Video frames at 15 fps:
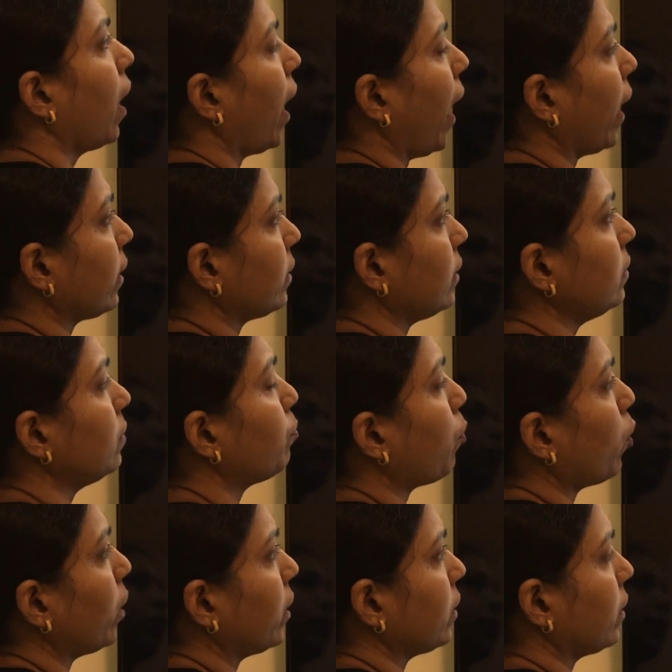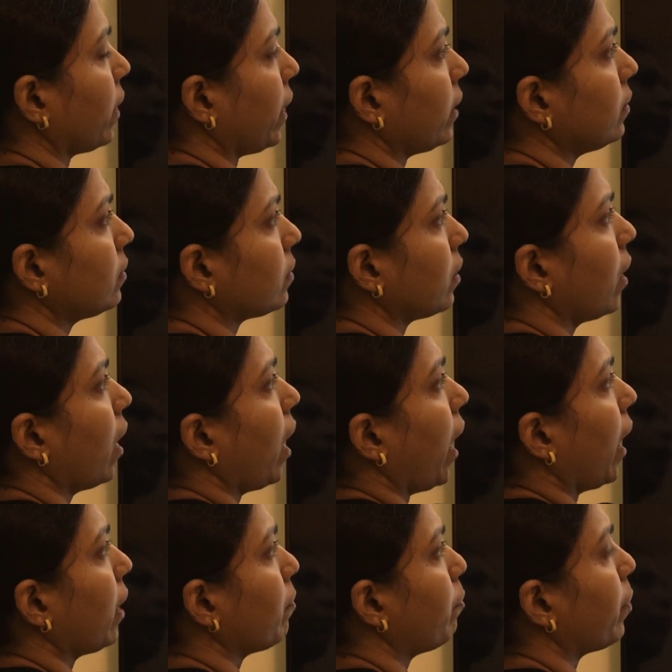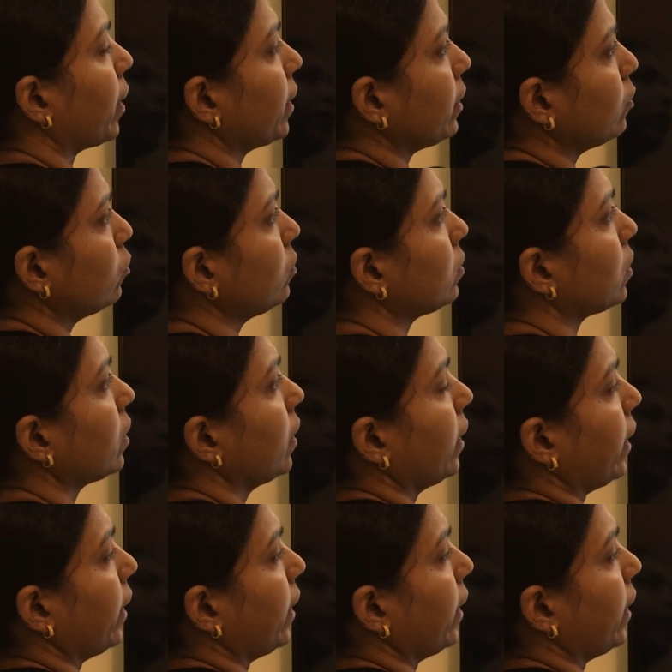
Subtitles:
and these pollen grains are produced